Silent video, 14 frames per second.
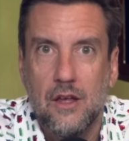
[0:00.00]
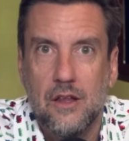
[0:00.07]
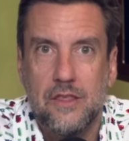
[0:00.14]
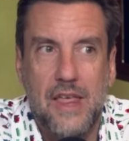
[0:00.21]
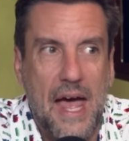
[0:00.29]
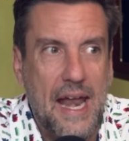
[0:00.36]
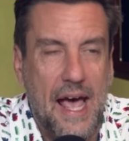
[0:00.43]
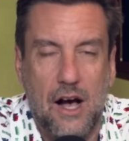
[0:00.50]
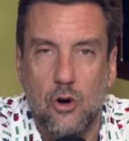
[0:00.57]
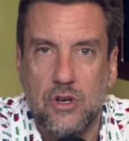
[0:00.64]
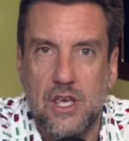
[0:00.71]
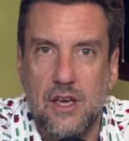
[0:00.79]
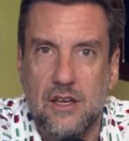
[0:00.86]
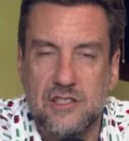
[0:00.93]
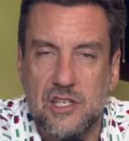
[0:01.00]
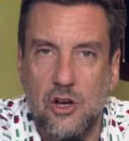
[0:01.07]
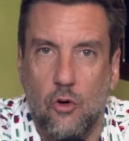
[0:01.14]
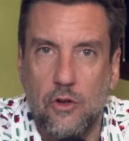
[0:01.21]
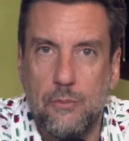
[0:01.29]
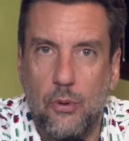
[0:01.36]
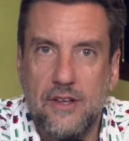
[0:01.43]
that OutKick is the
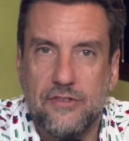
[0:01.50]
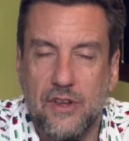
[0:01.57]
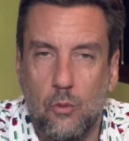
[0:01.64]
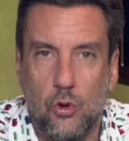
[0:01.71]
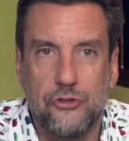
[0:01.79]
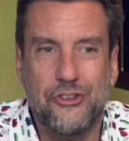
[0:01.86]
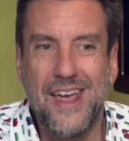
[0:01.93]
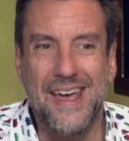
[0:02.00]
only place that will say